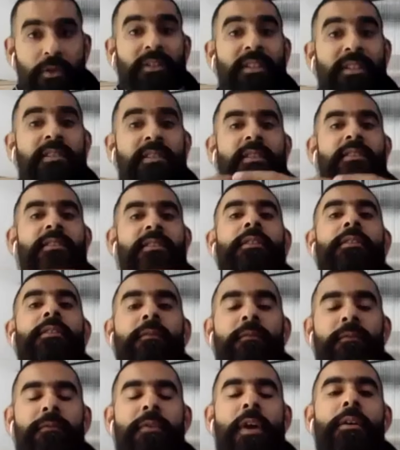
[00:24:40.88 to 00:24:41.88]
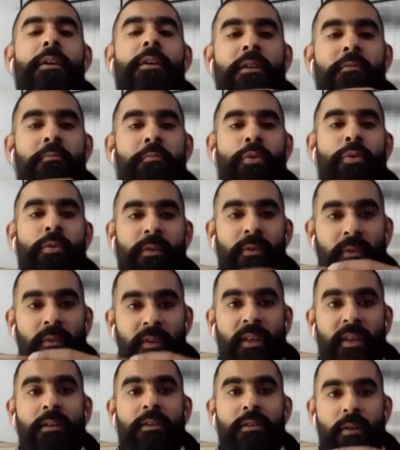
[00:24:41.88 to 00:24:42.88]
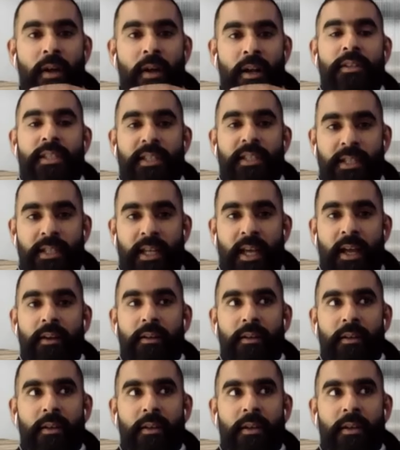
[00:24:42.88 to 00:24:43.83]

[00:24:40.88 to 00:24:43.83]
And this is another very important thing to understand.